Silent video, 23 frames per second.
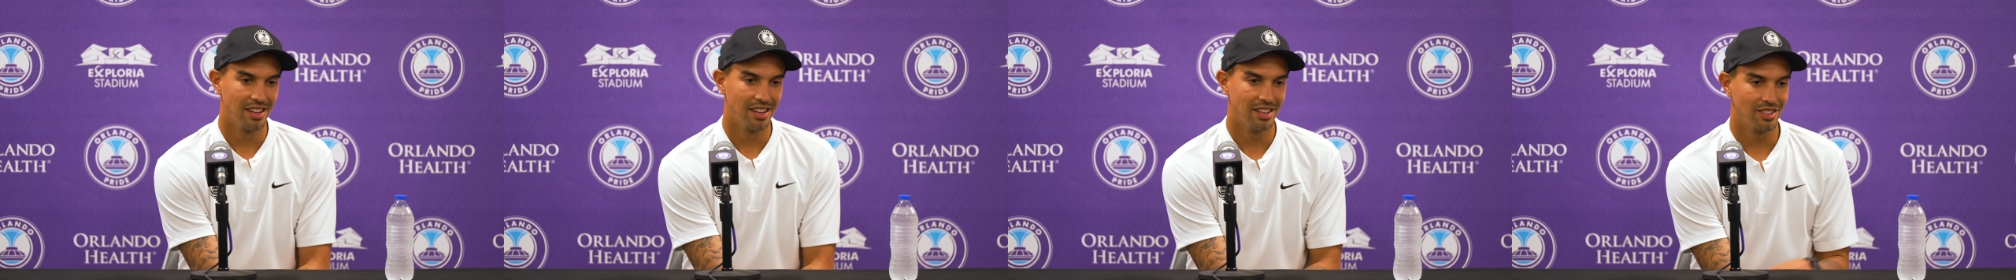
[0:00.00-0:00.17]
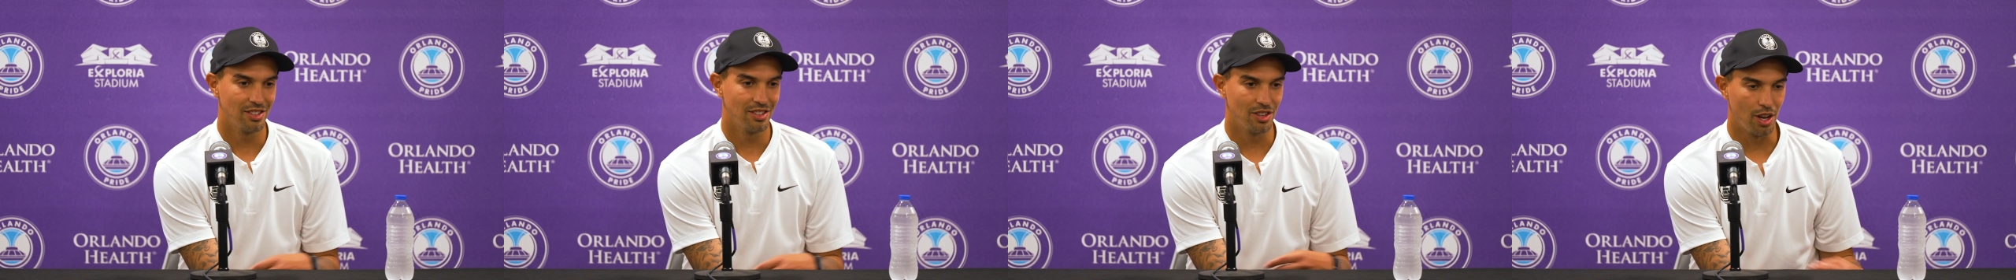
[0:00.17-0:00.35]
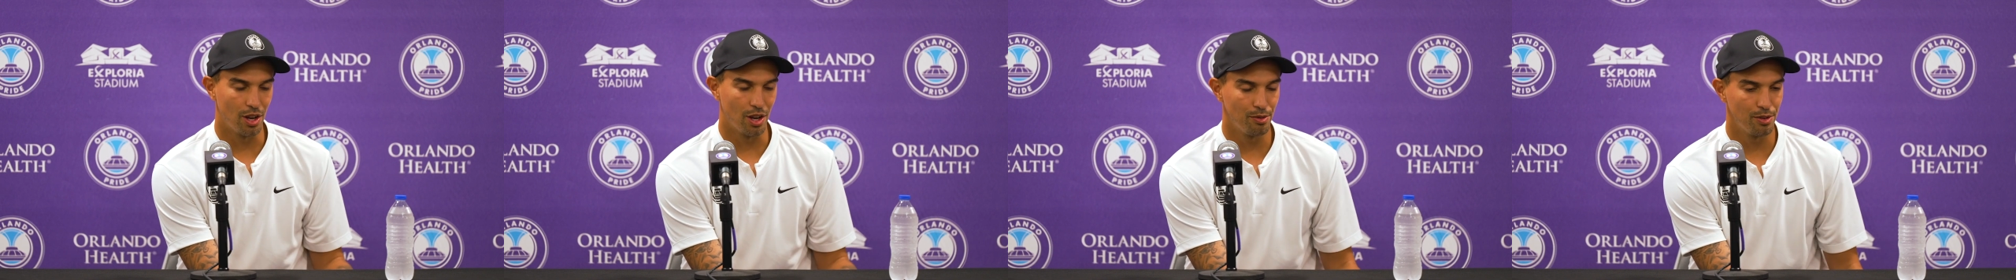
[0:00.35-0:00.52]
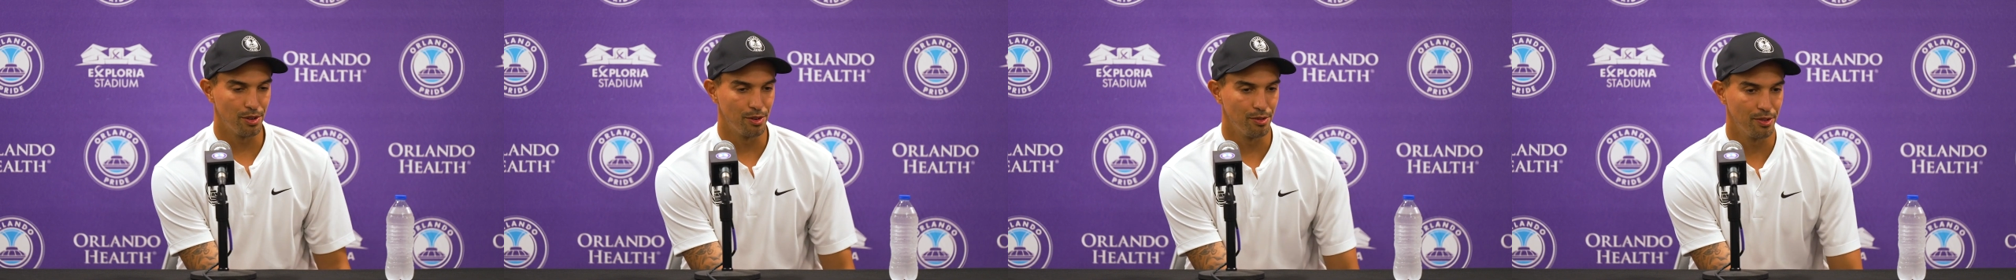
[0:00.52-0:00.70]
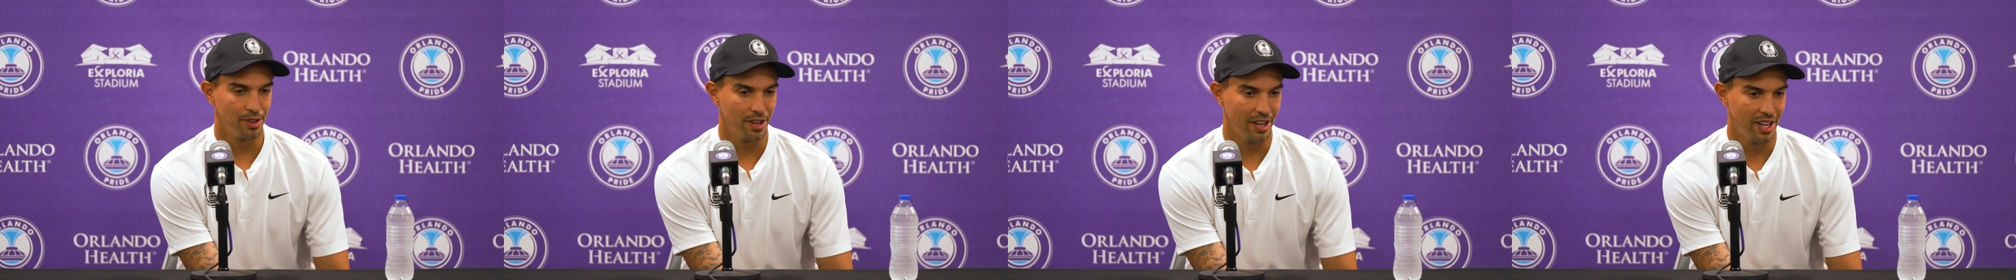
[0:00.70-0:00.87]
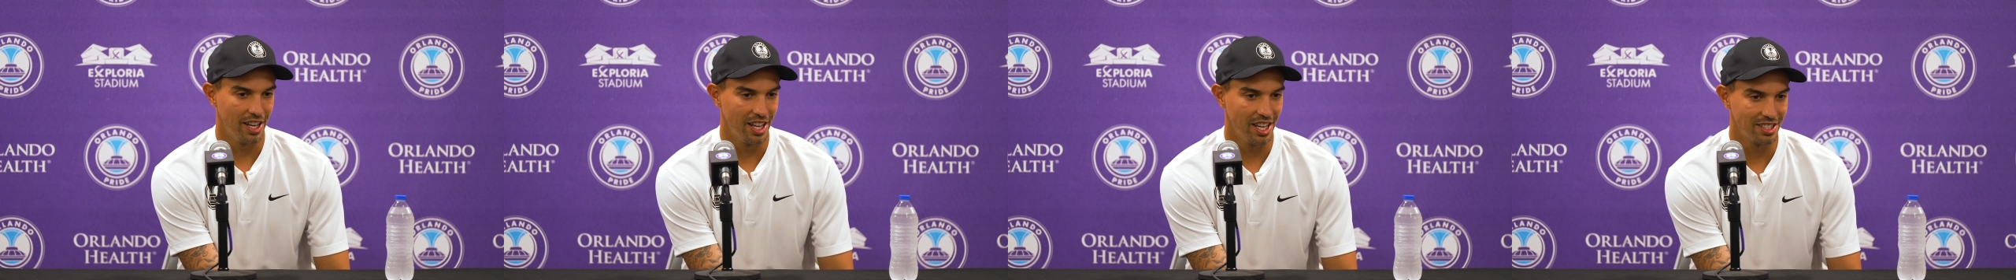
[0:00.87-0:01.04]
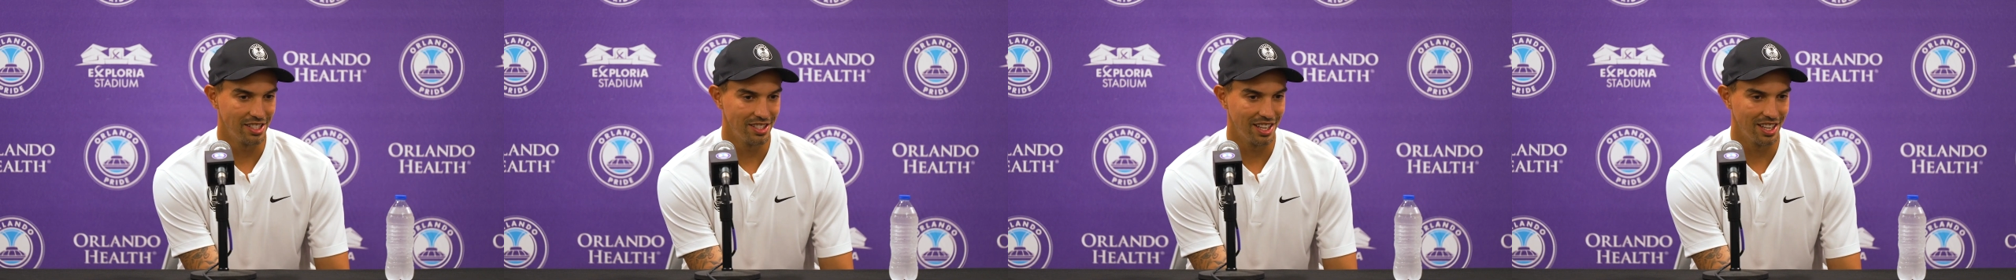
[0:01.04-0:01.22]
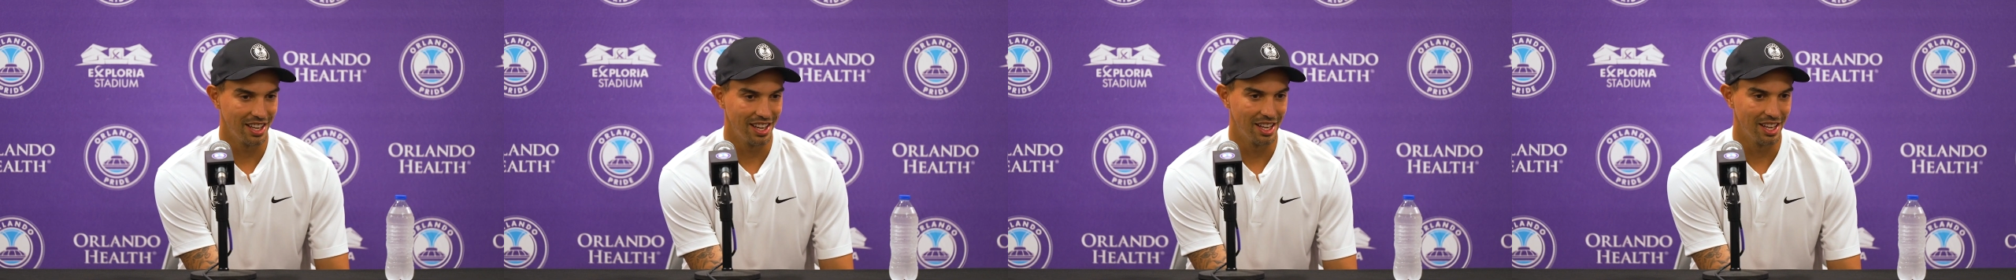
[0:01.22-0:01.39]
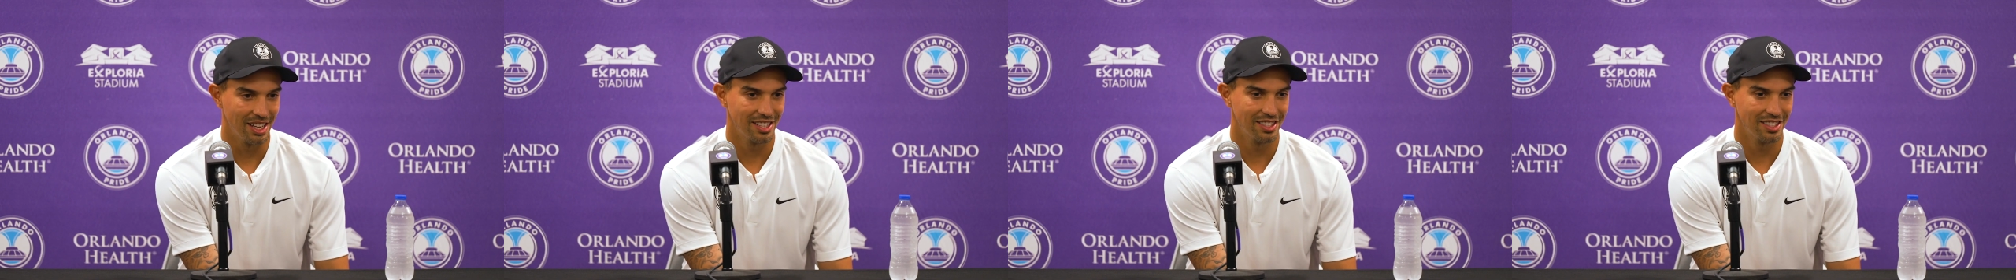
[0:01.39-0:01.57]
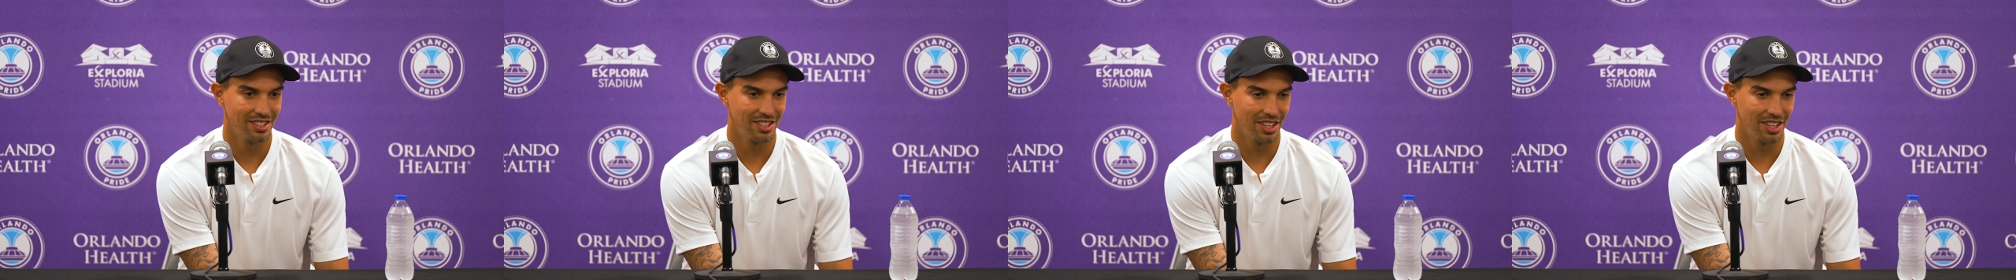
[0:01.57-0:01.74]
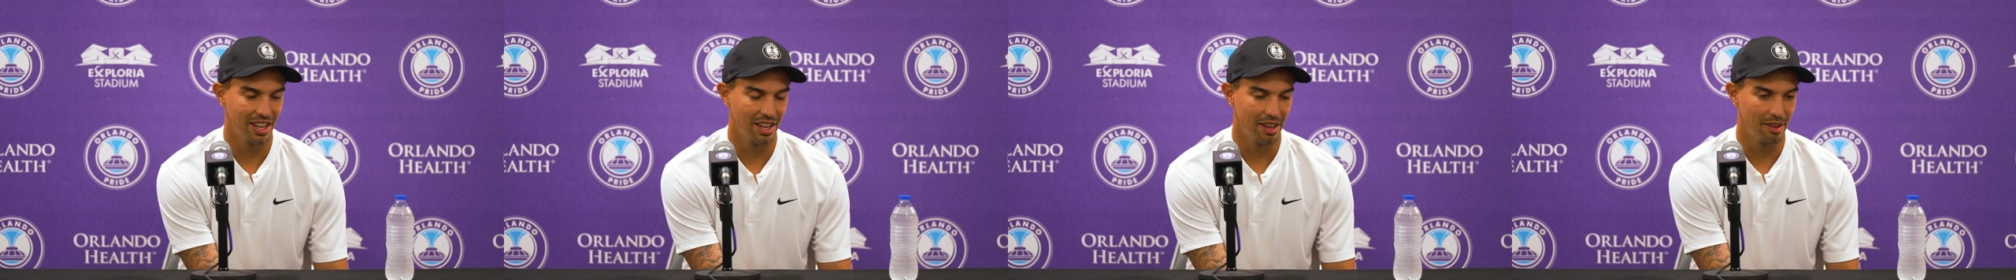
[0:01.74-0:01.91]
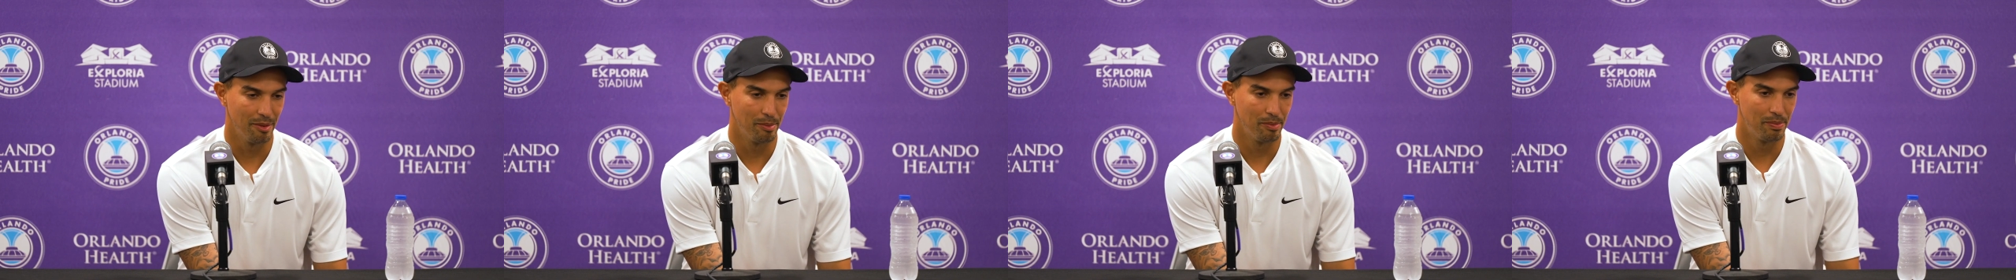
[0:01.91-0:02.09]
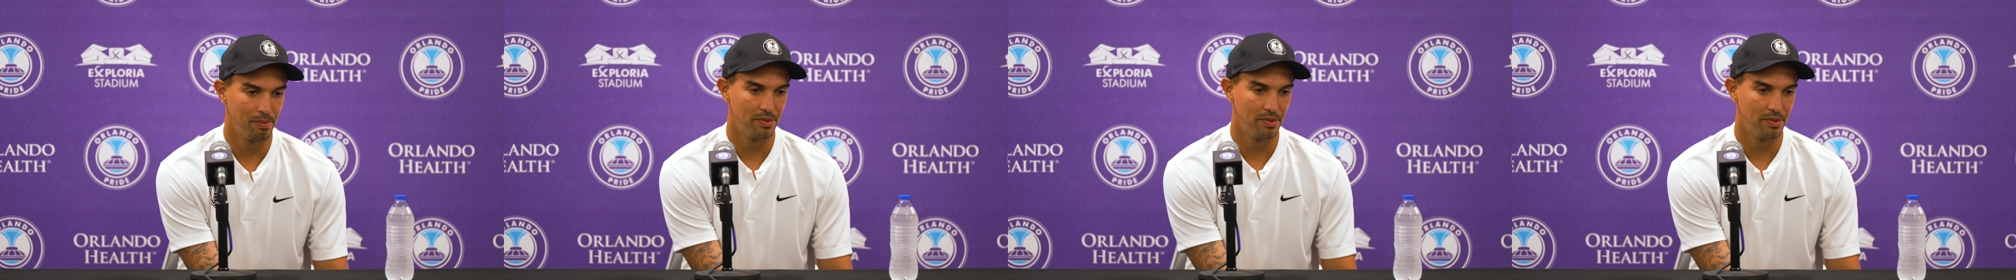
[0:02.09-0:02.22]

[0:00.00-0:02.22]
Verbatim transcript: it's awful for her to to